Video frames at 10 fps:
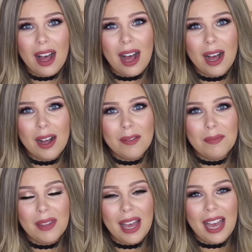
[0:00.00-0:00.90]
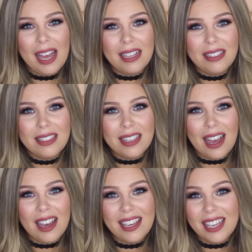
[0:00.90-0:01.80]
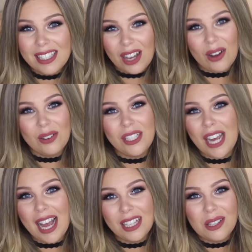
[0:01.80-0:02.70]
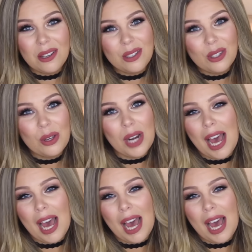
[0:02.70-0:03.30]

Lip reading: And I guess I'll chat to you soon.